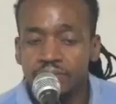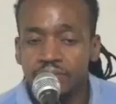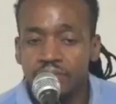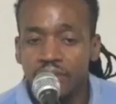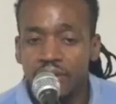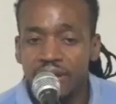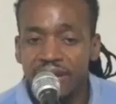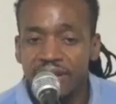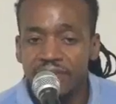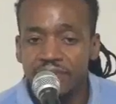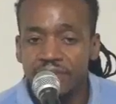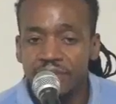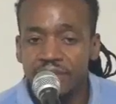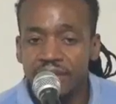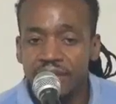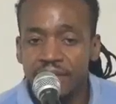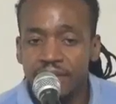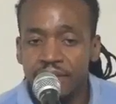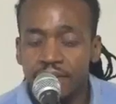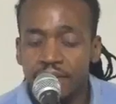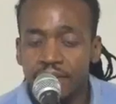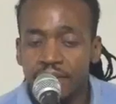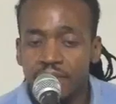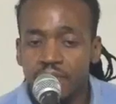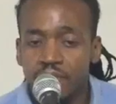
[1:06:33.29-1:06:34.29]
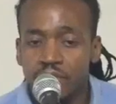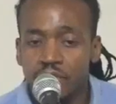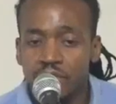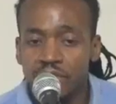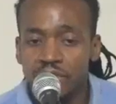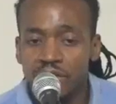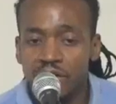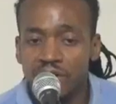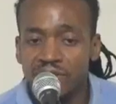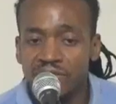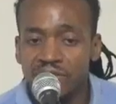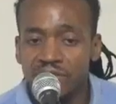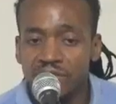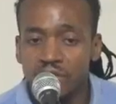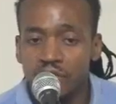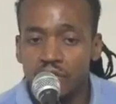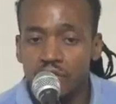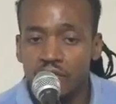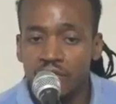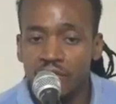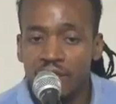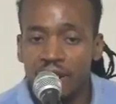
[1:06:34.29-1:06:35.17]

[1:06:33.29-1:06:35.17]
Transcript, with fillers: pray for them before service is over.